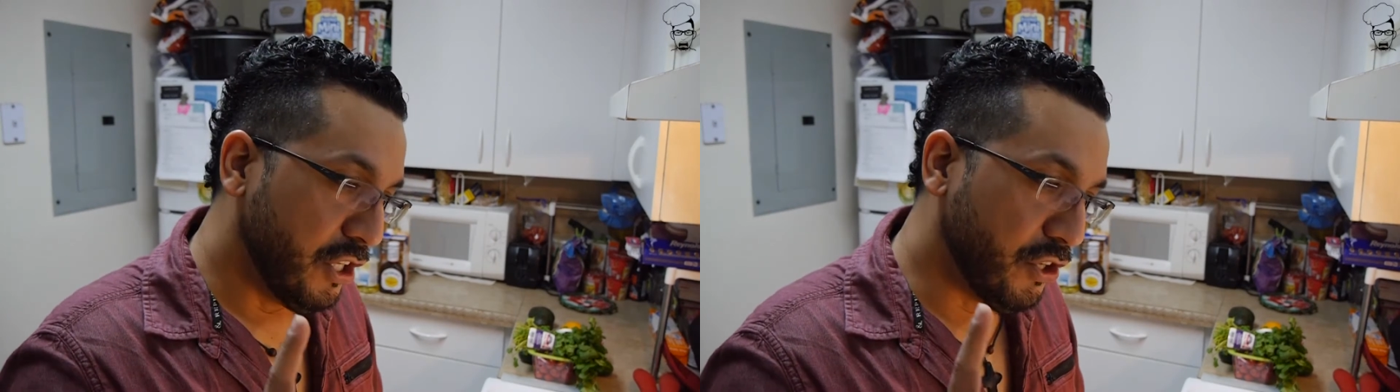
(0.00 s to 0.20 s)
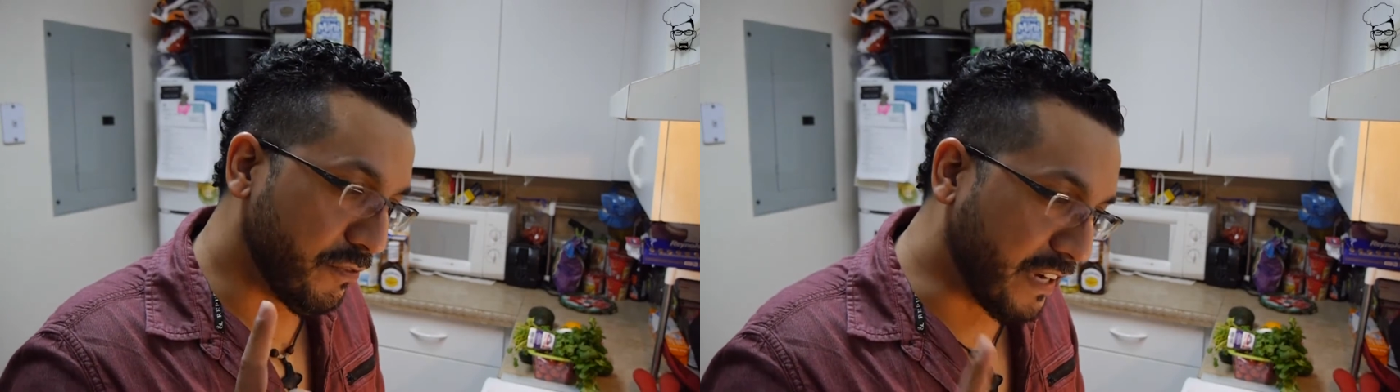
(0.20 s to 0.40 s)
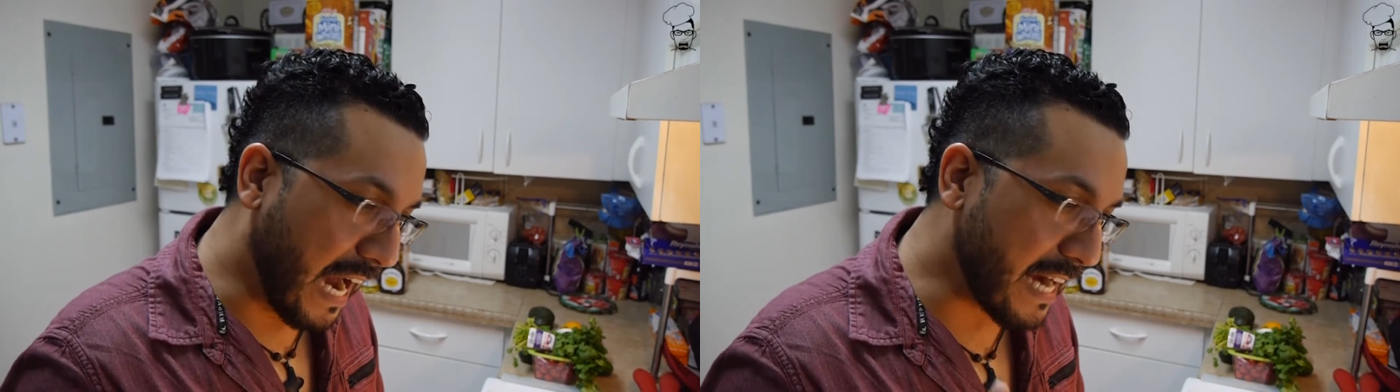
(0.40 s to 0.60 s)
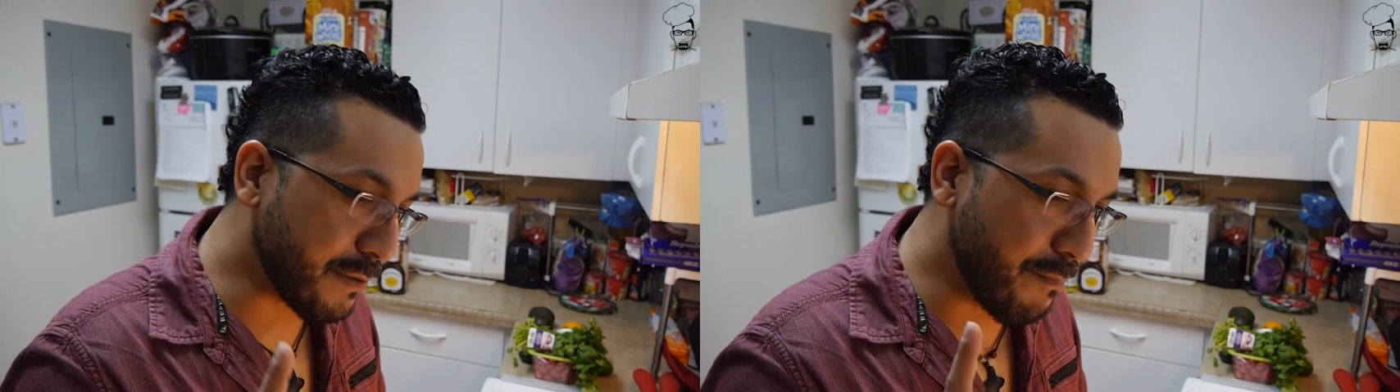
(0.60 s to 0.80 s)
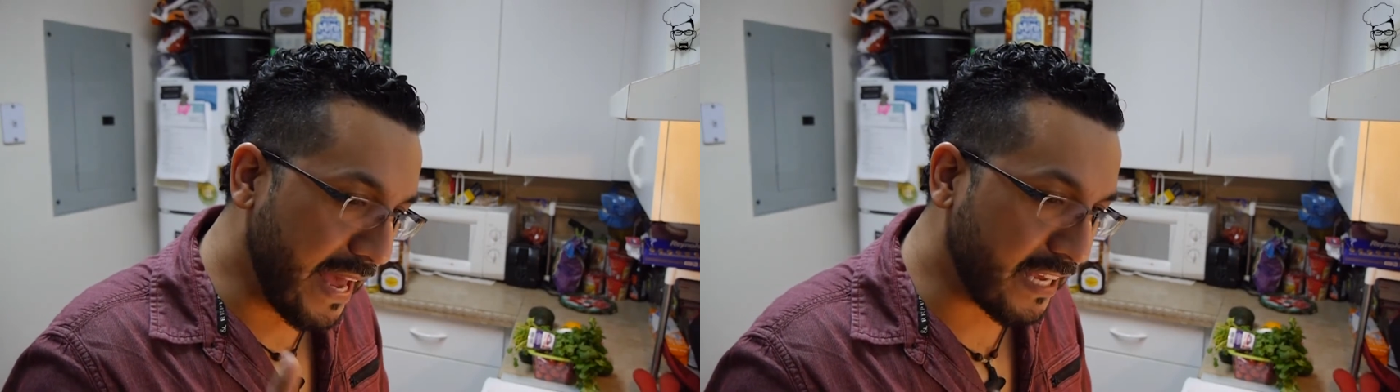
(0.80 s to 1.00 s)
You've got
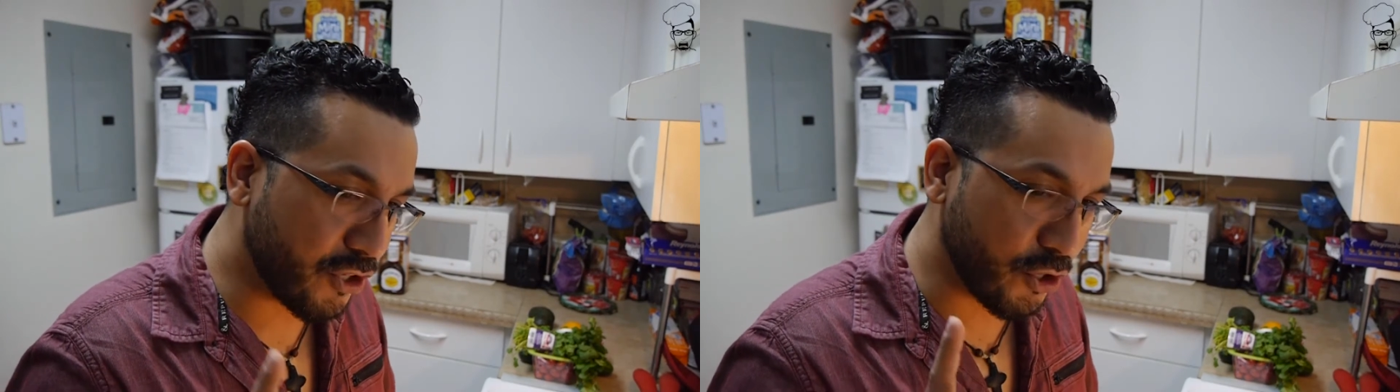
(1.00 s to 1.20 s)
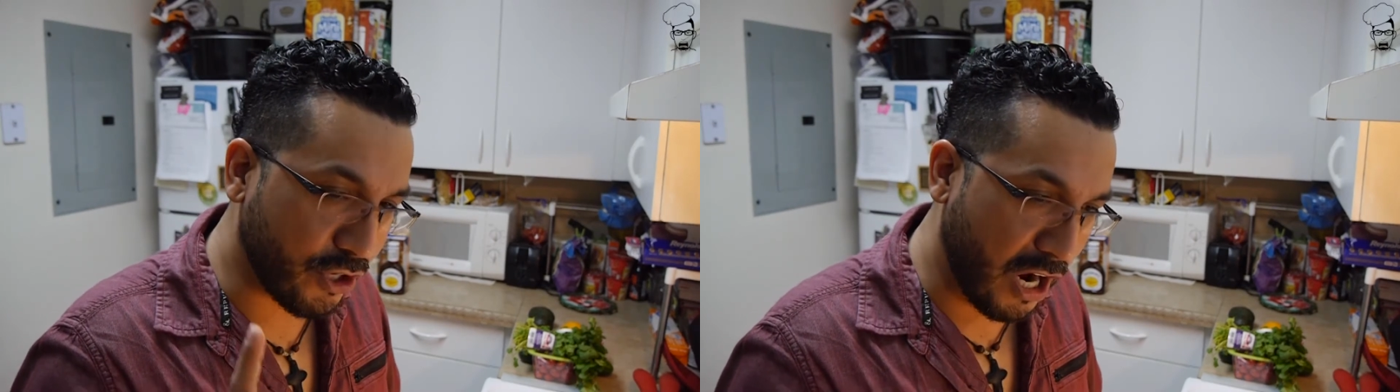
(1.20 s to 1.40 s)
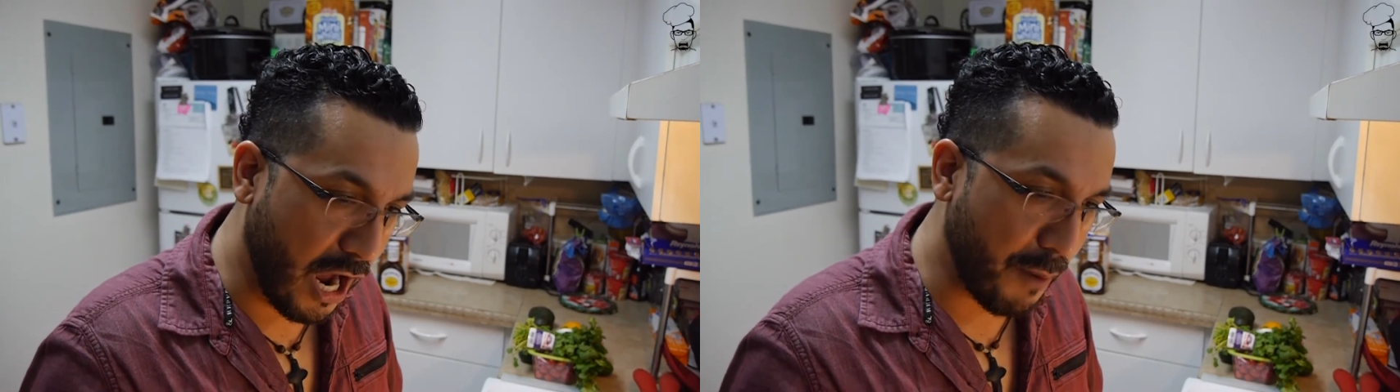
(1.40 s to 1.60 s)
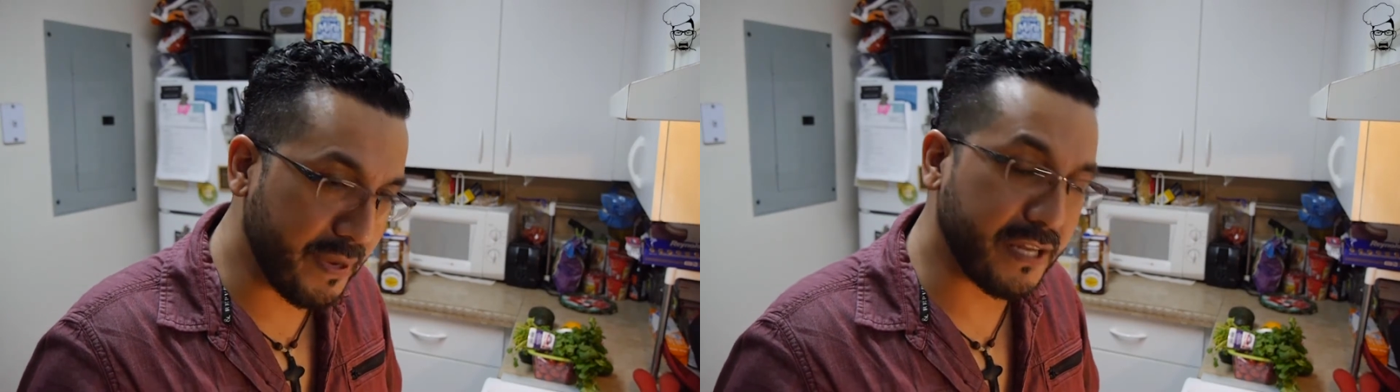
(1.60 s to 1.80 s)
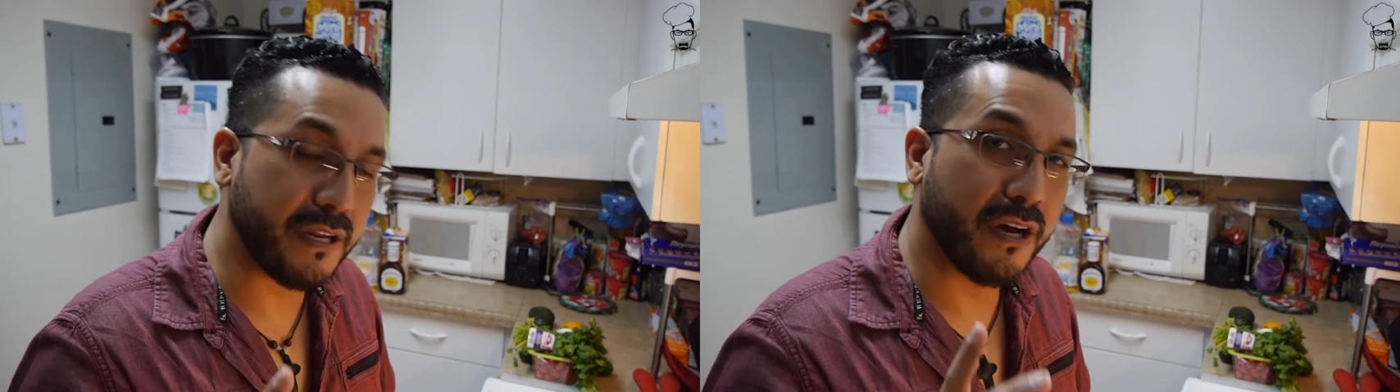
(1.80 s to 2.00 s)
to make your
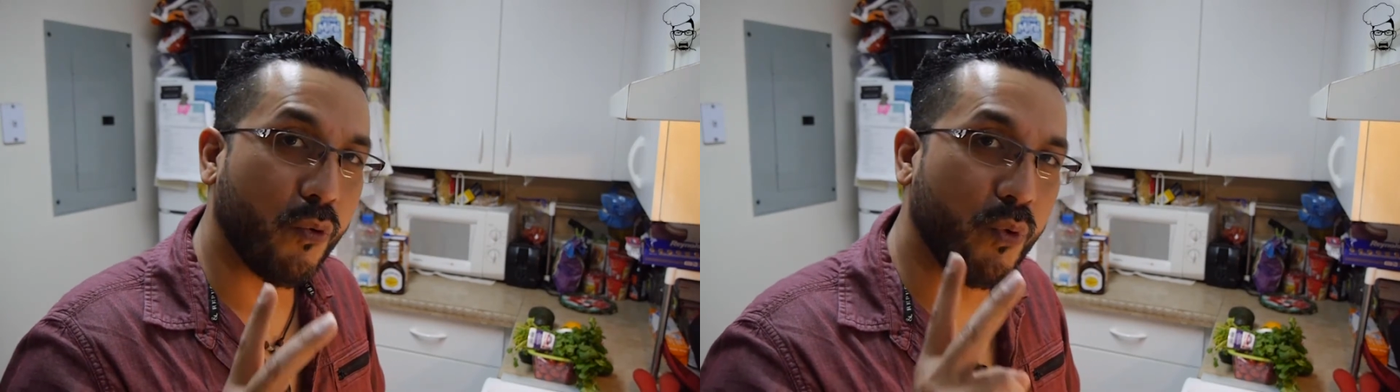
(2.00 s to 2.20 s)
comment